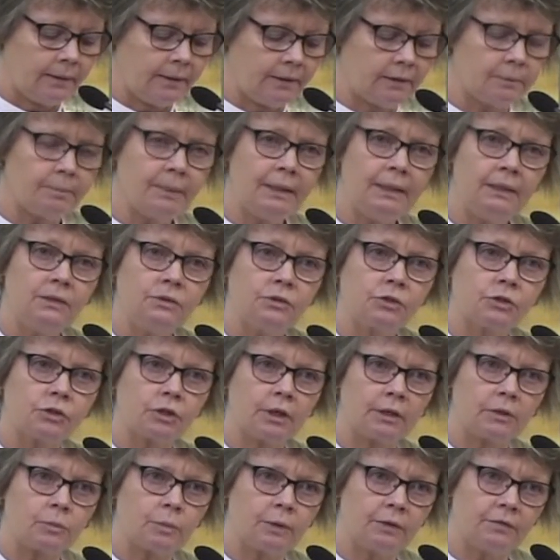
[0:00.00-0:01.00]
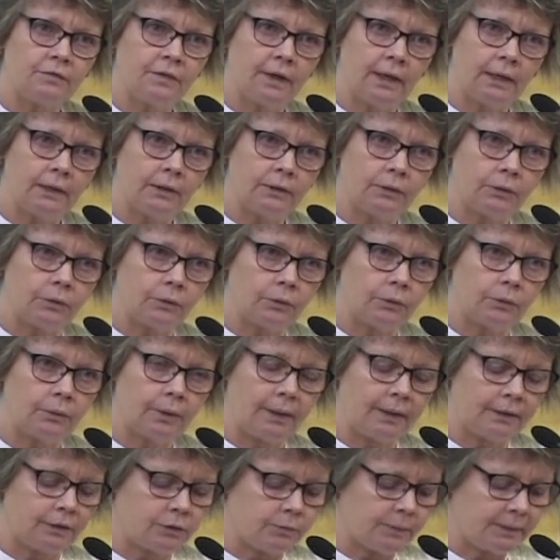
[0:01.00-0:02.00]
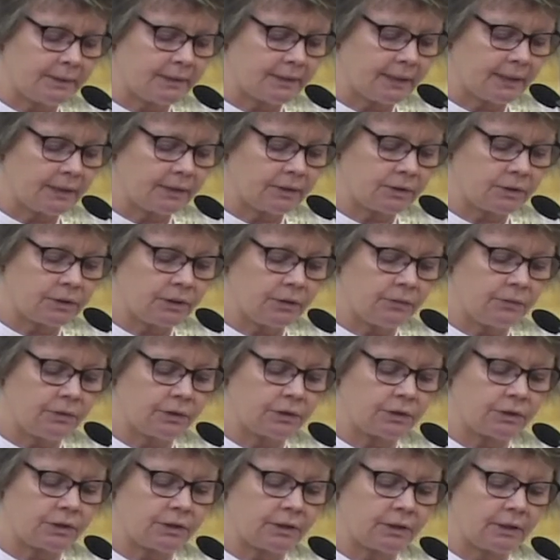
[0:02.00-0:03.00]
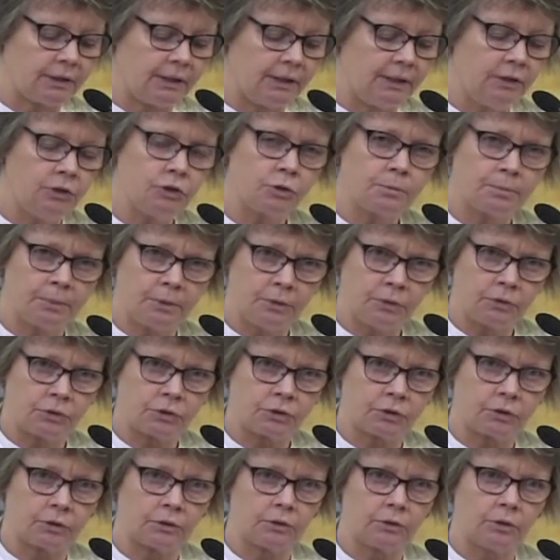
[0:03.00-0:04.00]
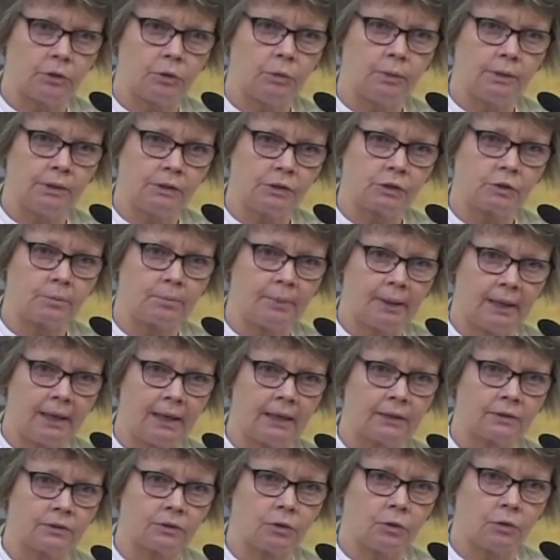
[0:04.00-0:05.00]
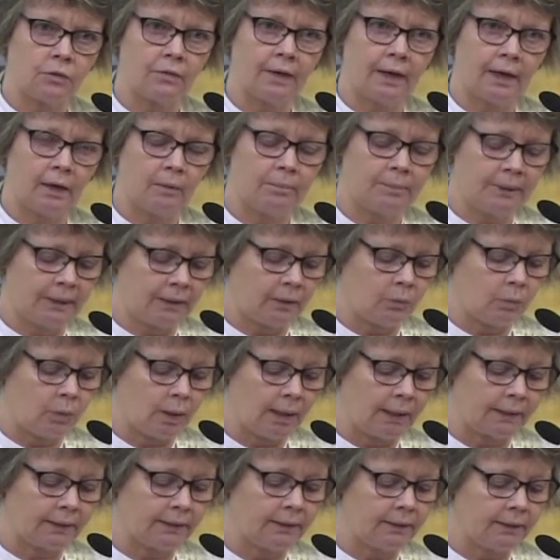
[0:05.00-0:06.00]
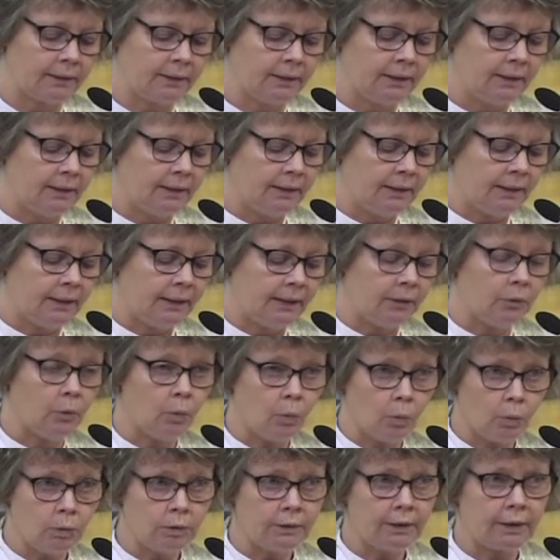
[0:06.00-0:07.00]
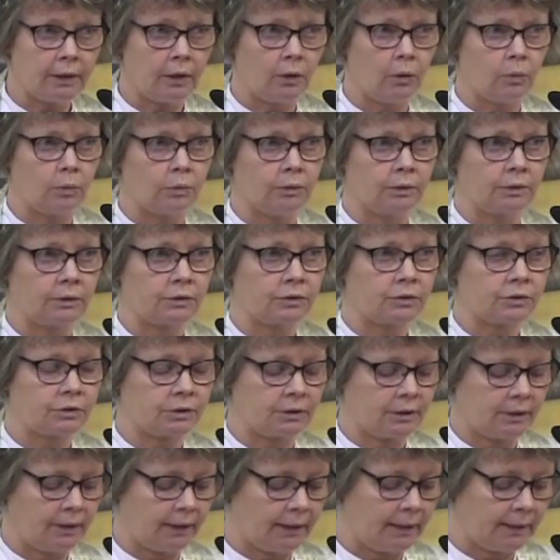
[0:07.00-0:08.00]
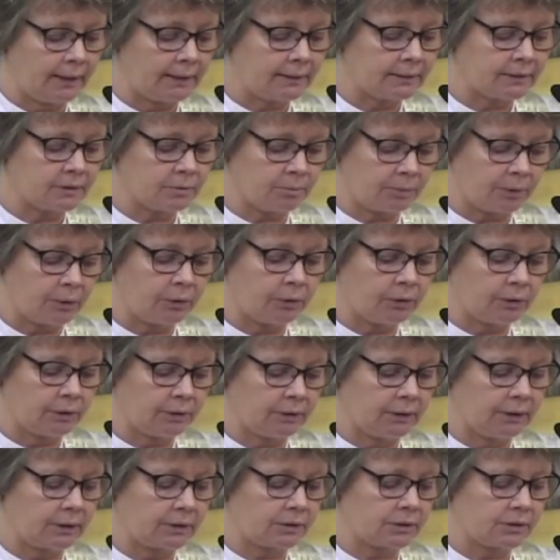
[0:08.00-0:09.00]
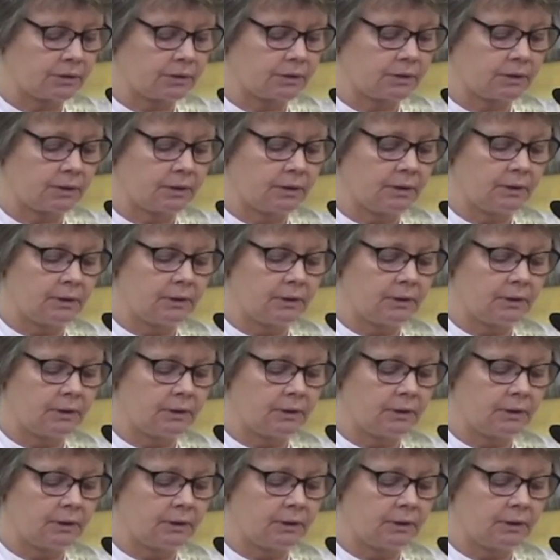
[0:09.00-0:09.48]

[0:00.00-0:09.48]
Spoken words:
It means that we value and we take seriously each person who is a part of our being one in all their wholeness and brokenness.